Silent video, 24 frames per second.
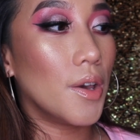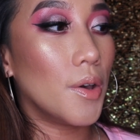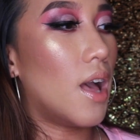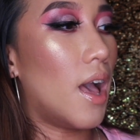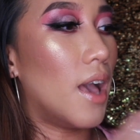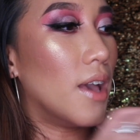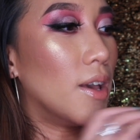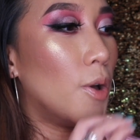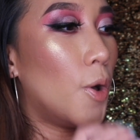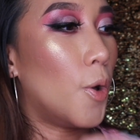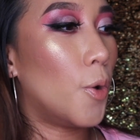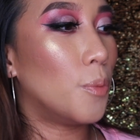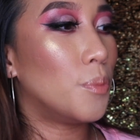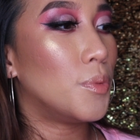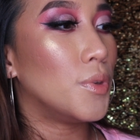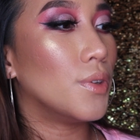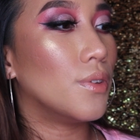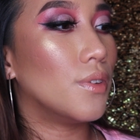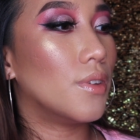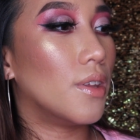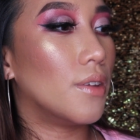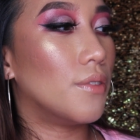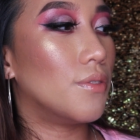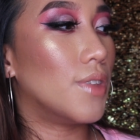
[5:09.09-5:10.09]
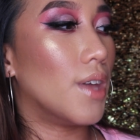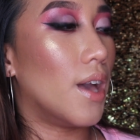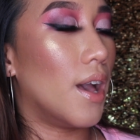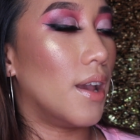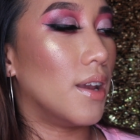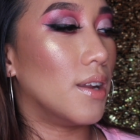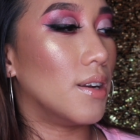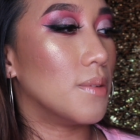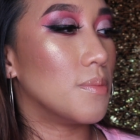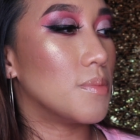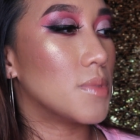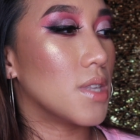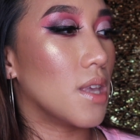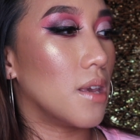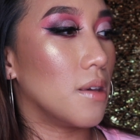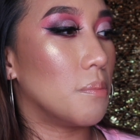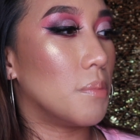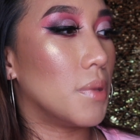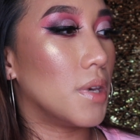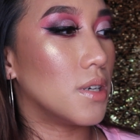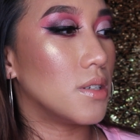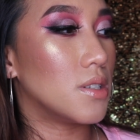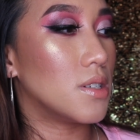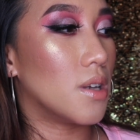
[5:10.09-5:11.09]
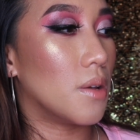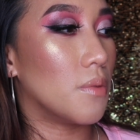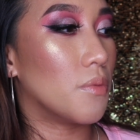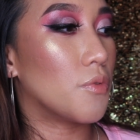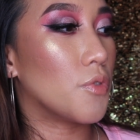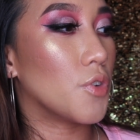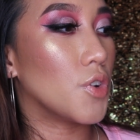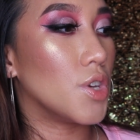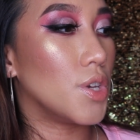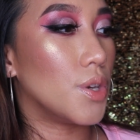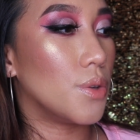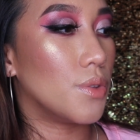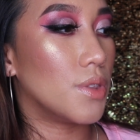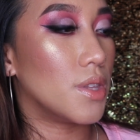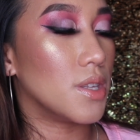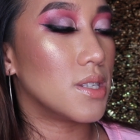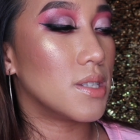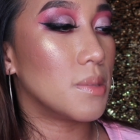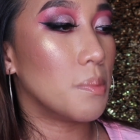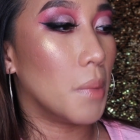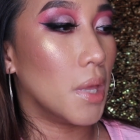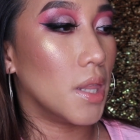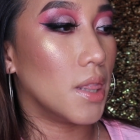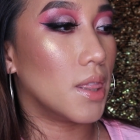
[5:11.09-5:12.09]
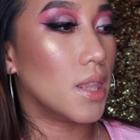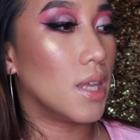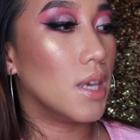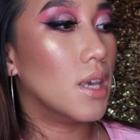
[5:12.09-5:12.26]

I hope you love the items I picked up for you this month.